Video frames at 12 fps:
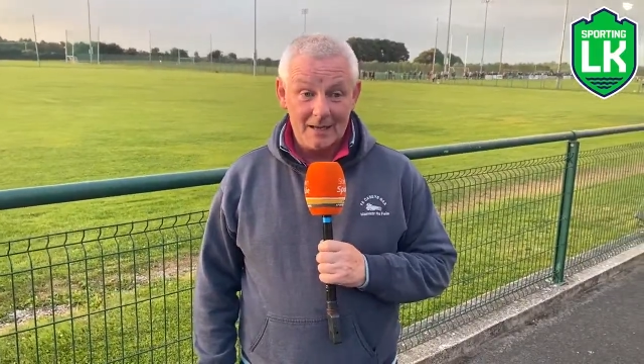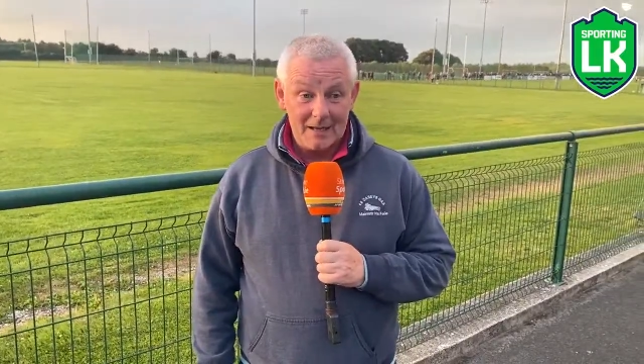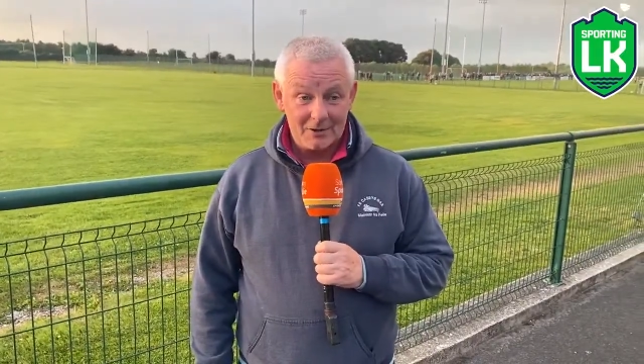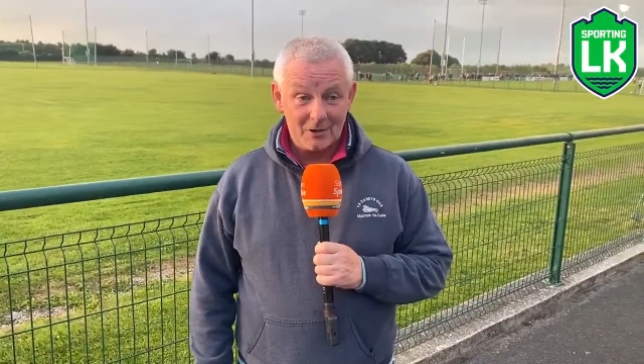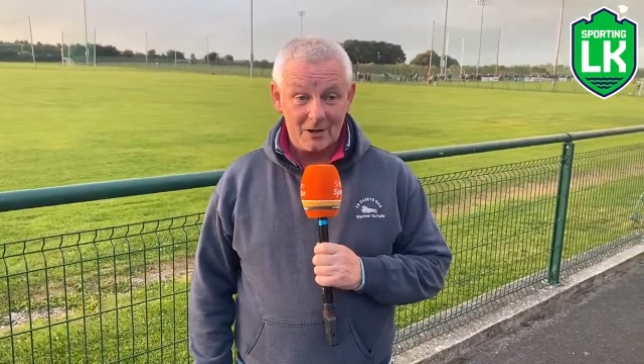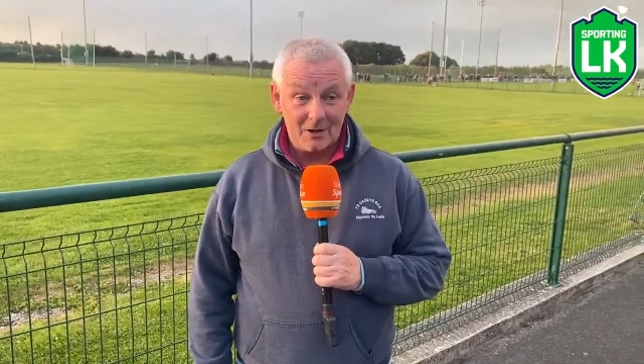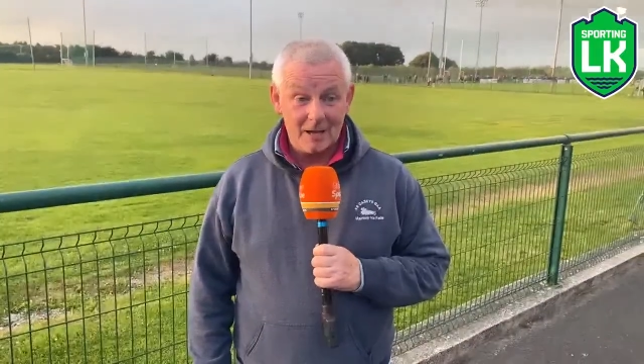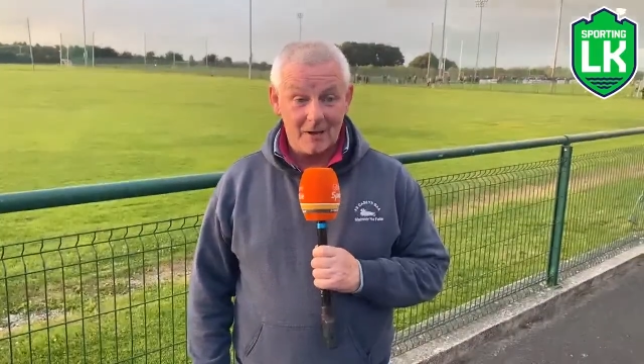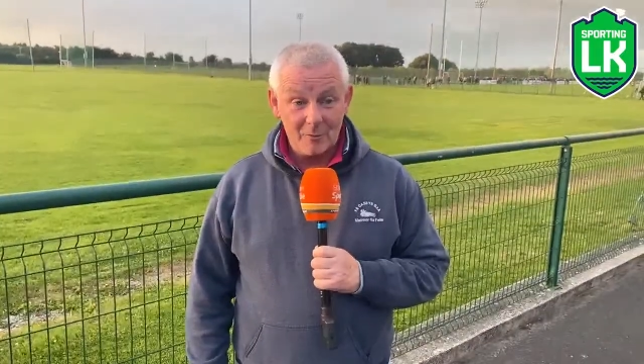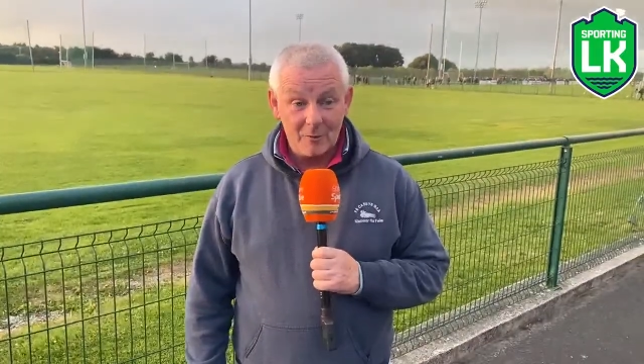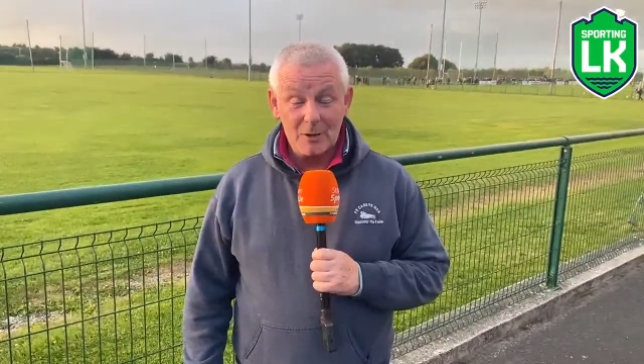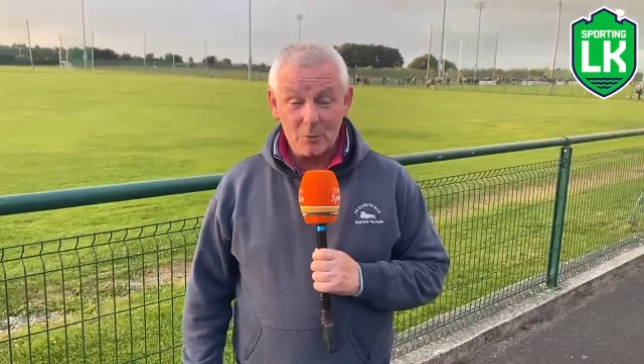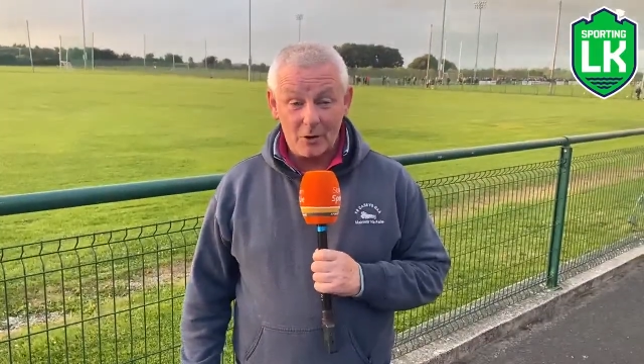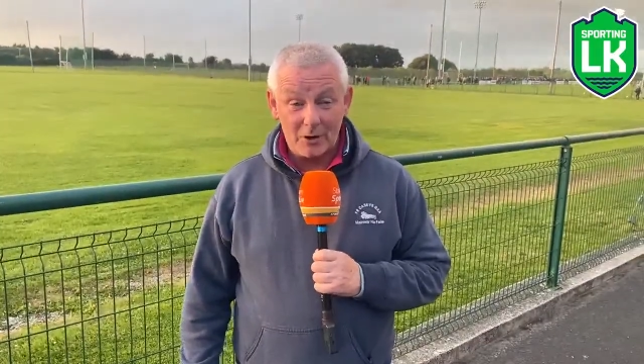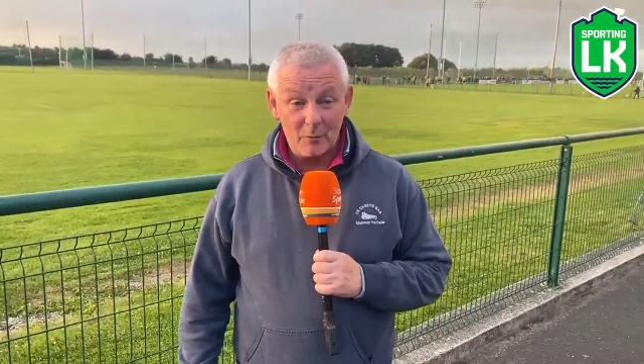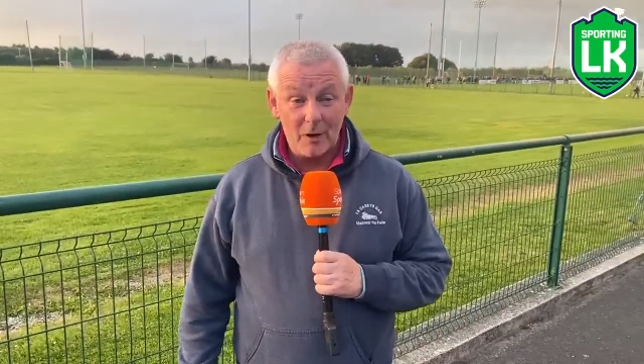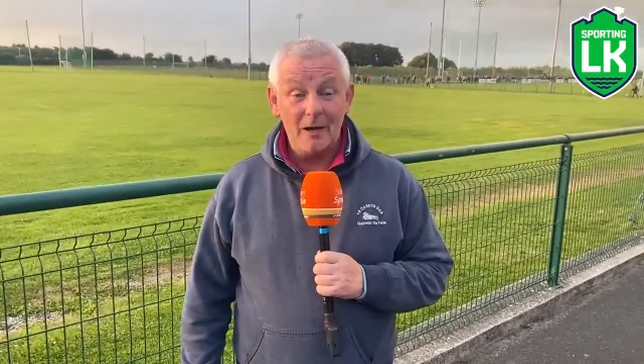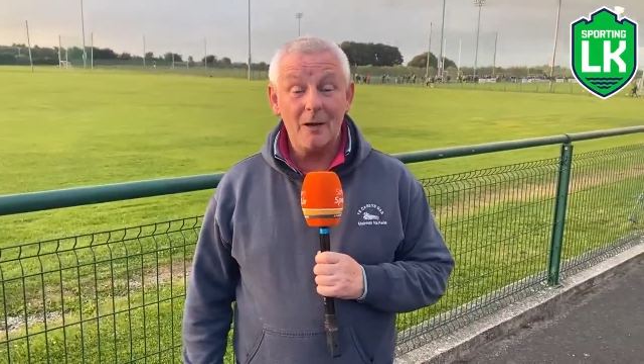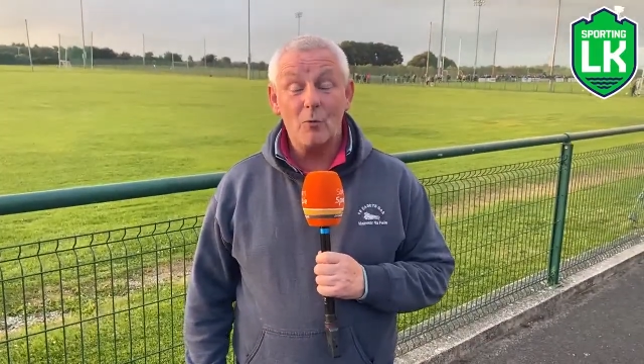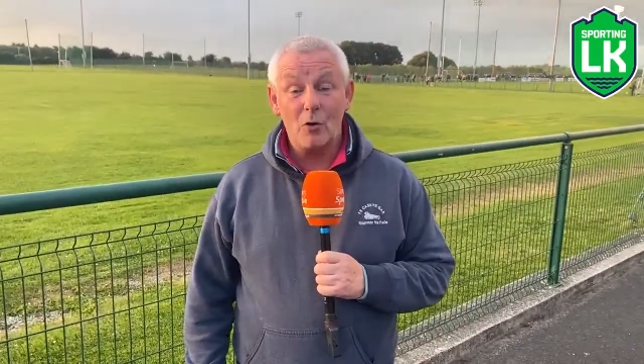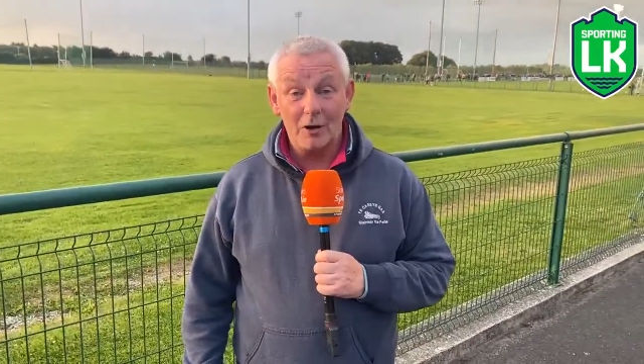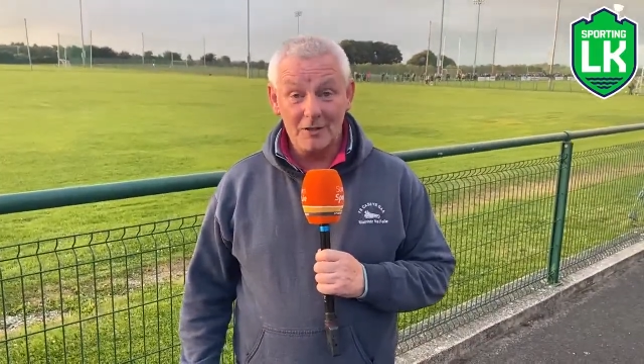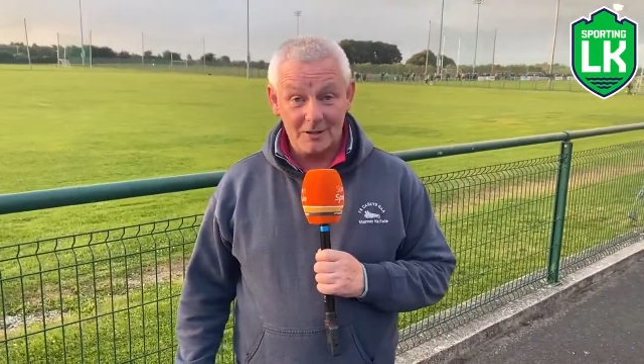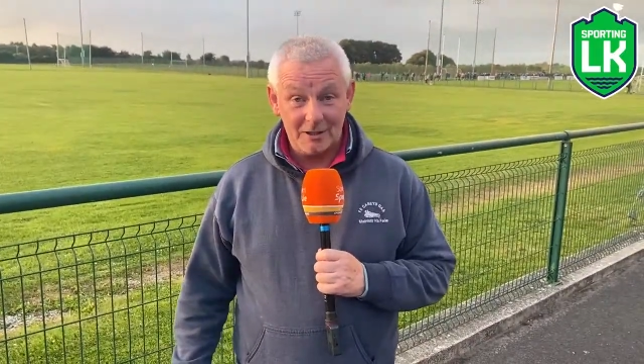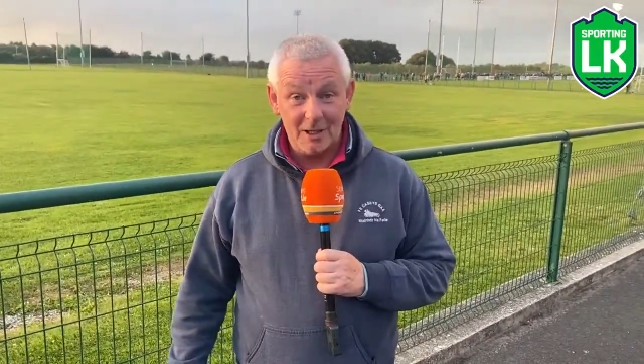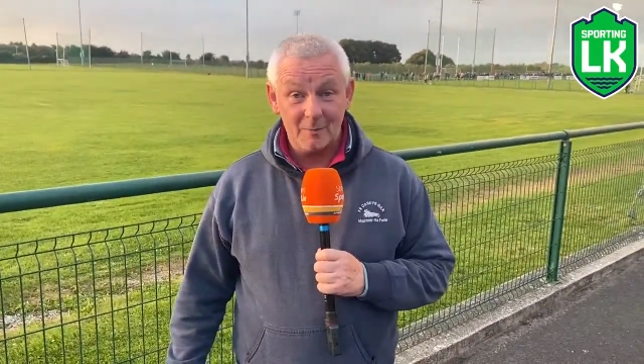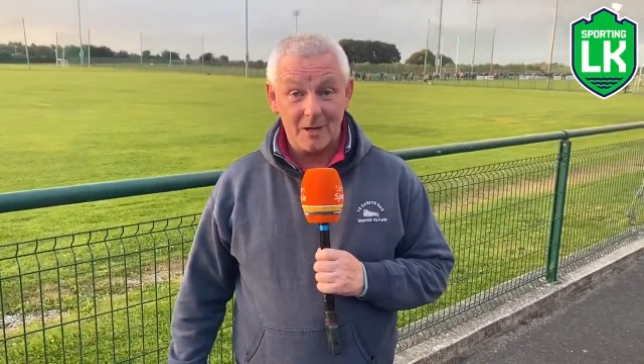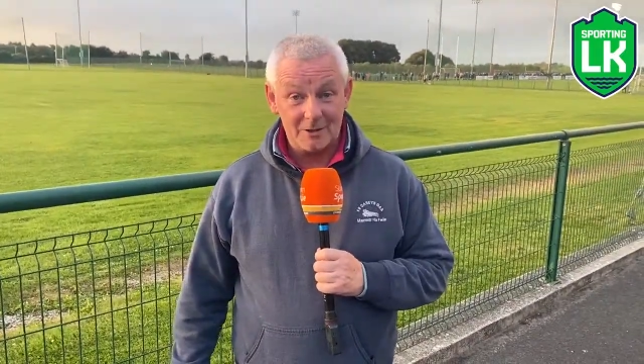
So everybody's working well and working as a team.